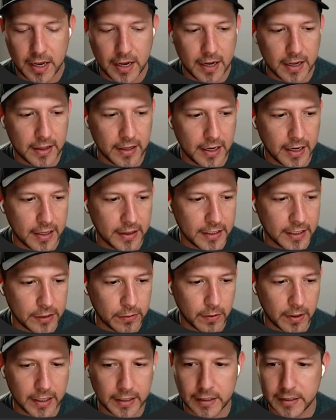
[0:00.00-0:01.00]
And then this
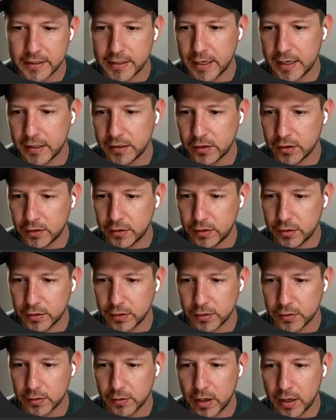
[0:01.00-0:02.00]
one I decided to
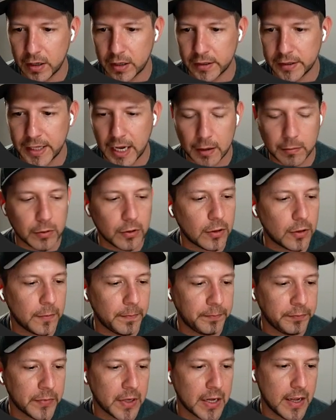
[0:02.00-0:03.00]
do double.